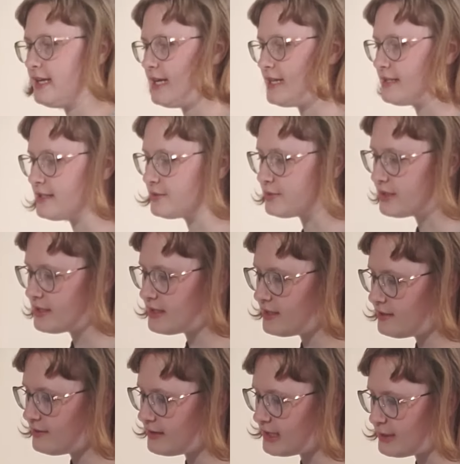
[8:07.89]
And this was
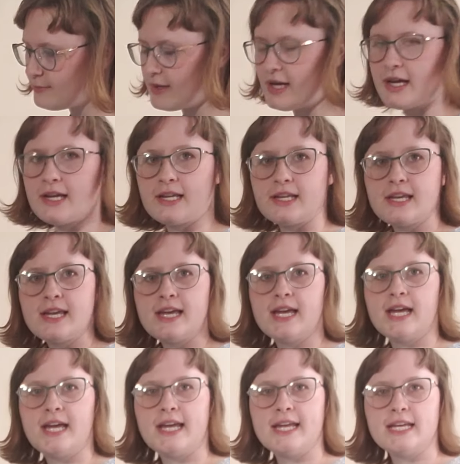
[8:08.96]
still in my
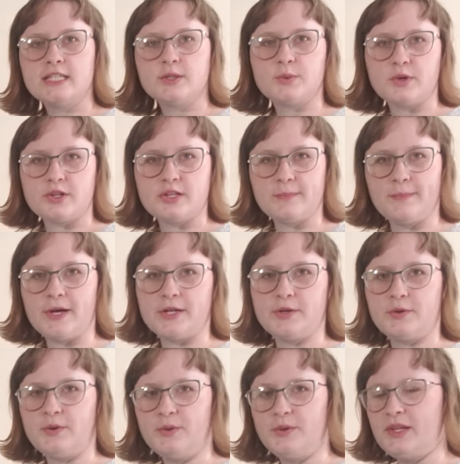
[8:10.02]
hand-worked
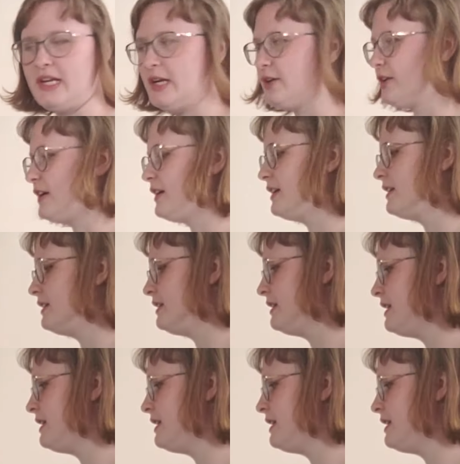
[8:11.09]
buttonhole era